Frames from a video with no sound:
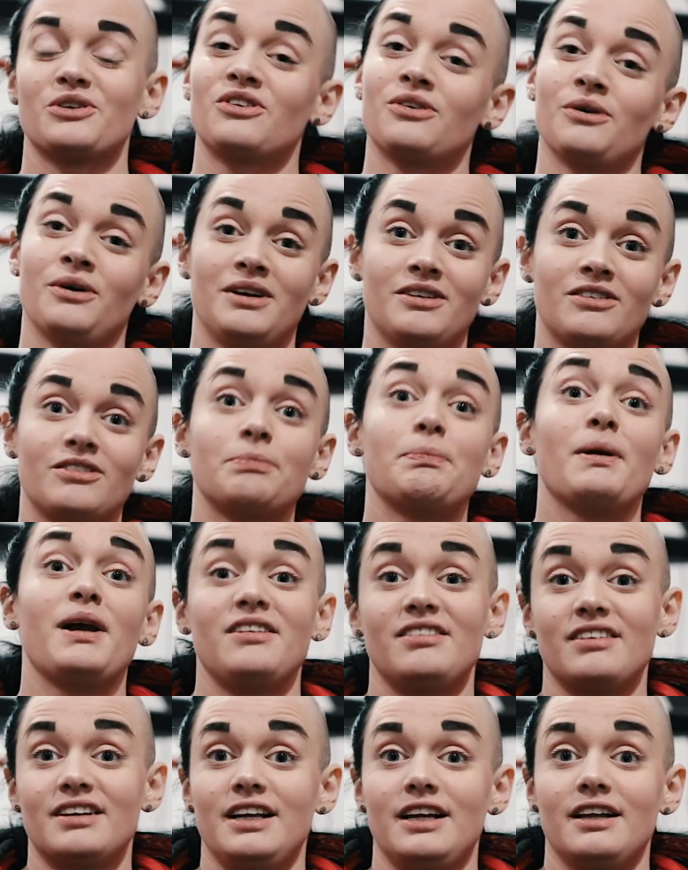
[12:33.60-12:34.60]
So it's
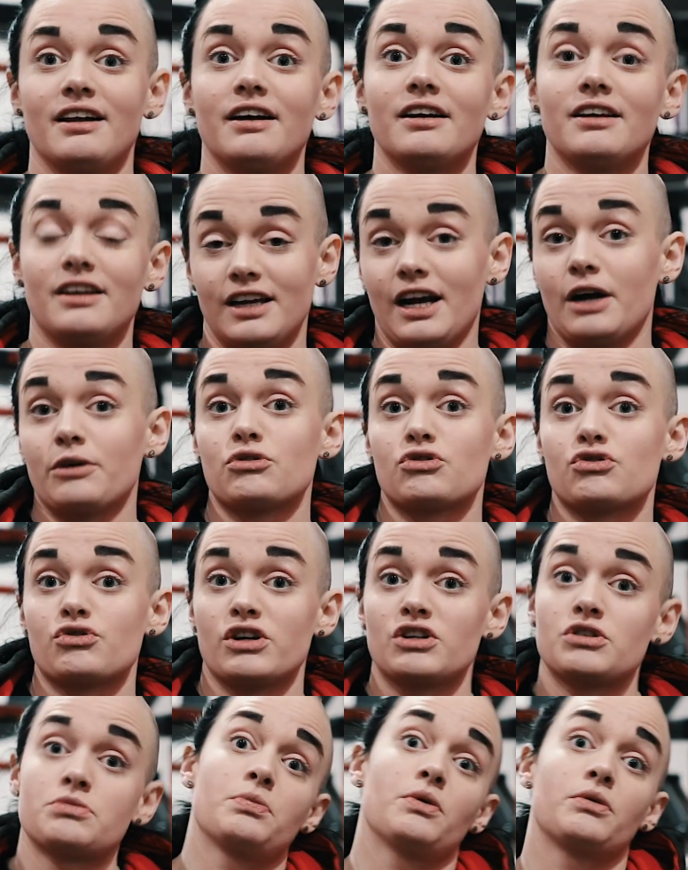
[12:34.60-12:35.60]
basically like a couch
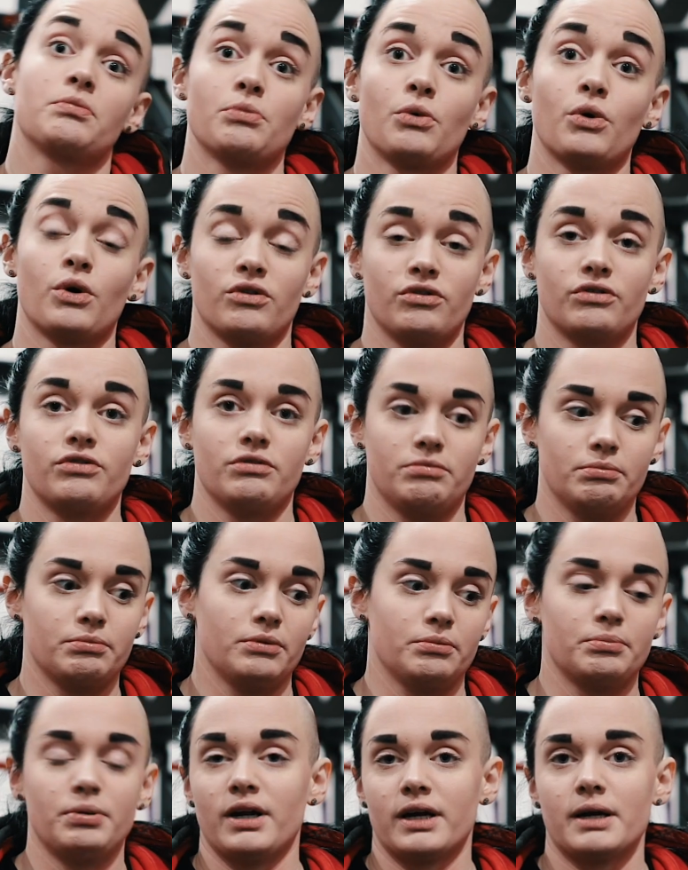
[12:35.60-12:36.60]
stretch, but
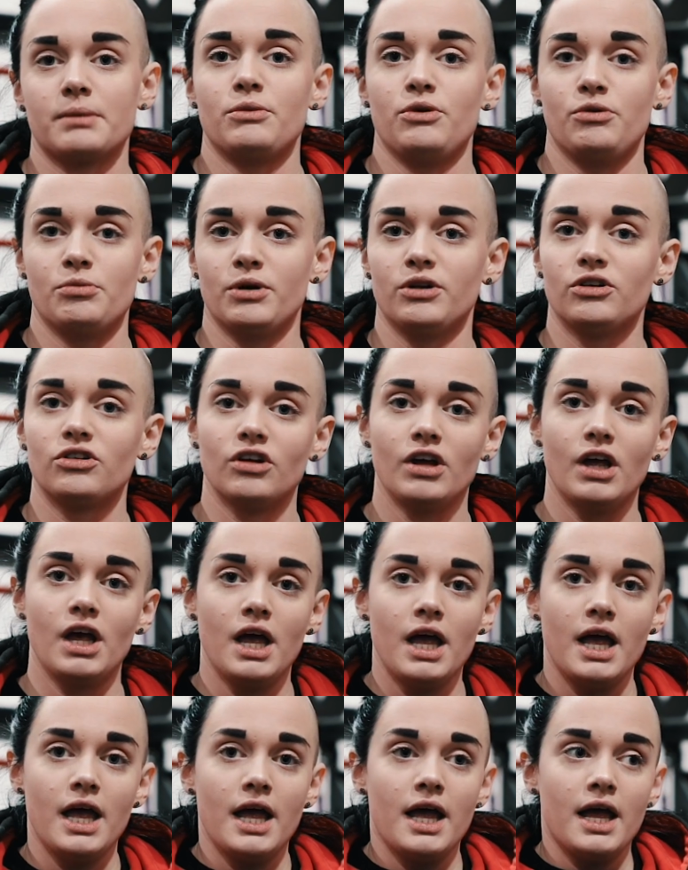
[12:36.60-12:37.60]
like a movement.
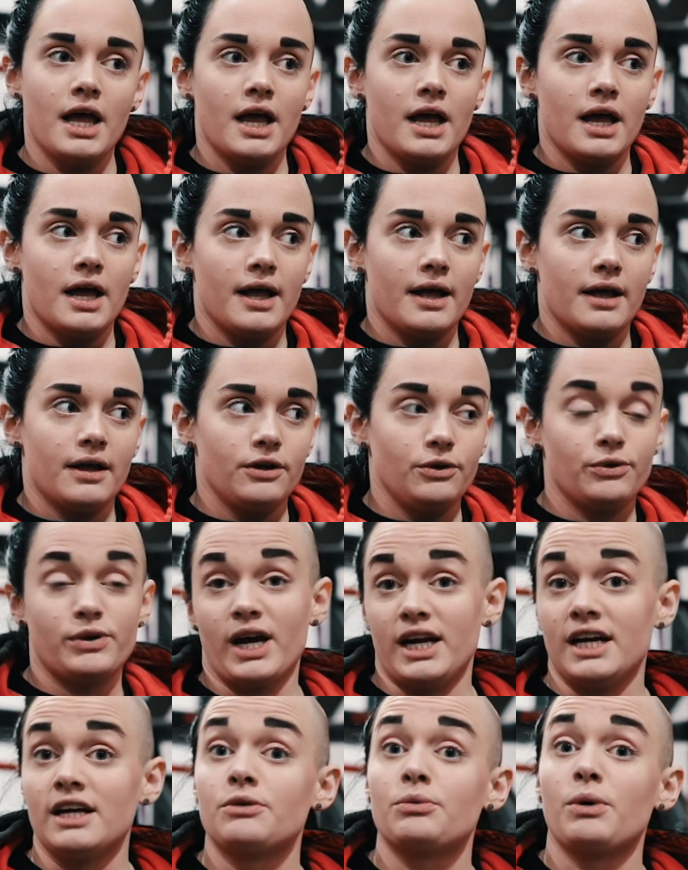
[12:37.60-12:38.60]
You
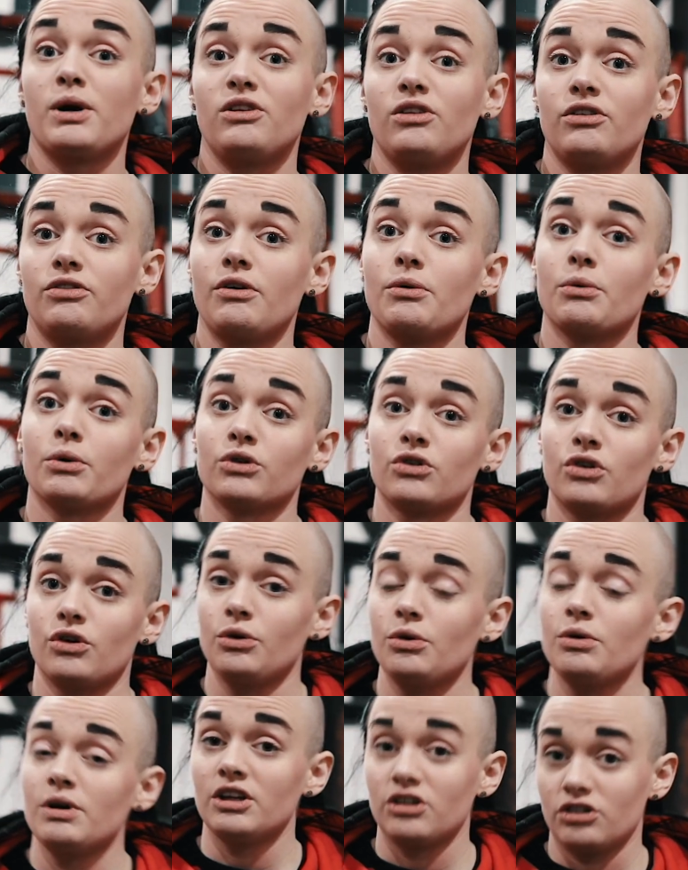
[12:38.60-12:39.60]
can add weights if you want
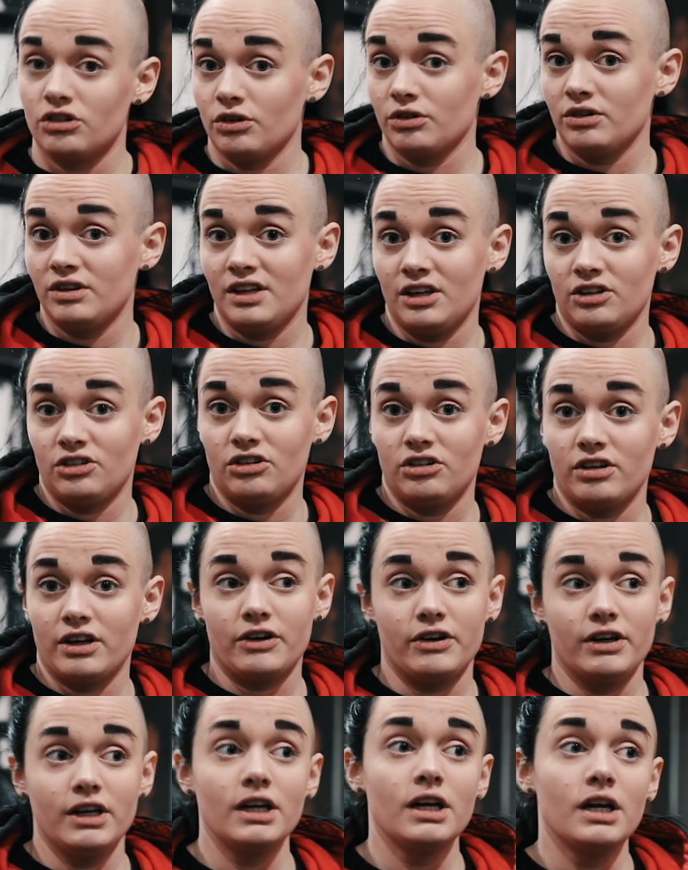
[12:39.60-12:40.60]
to. It's not
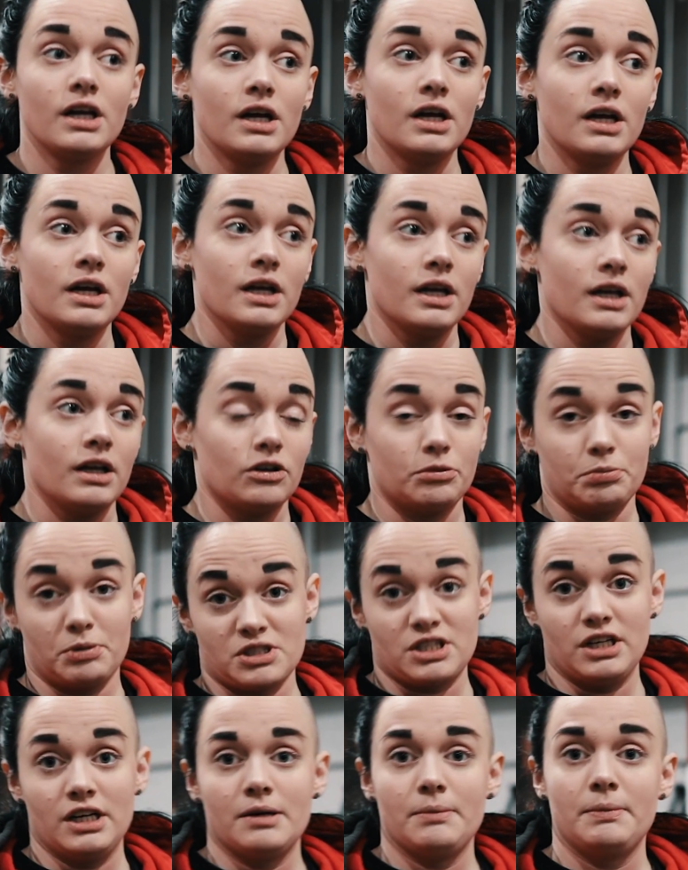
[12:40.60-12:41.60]
necessary,
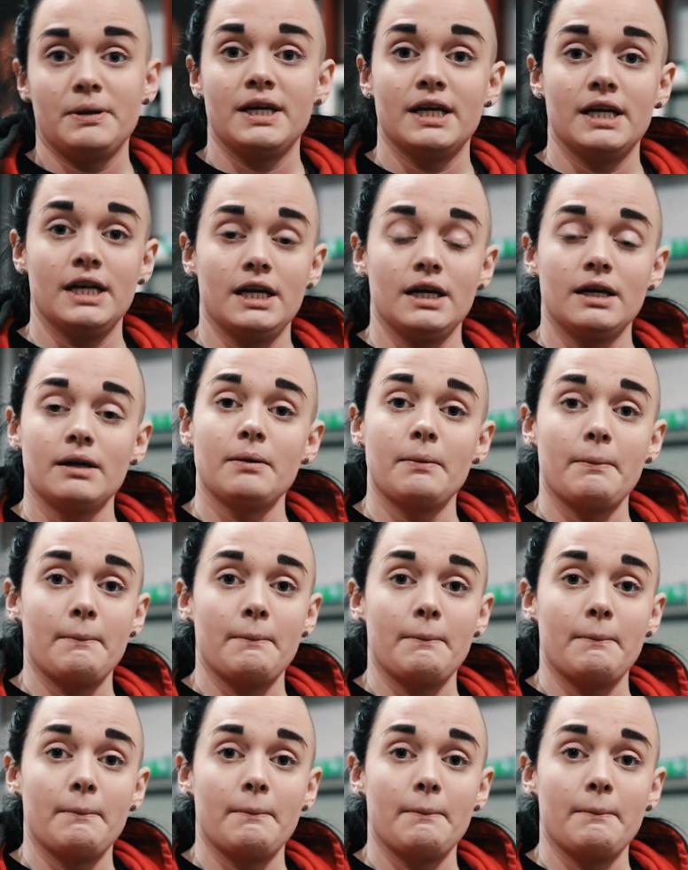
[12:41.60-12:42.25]
especially in the beginning.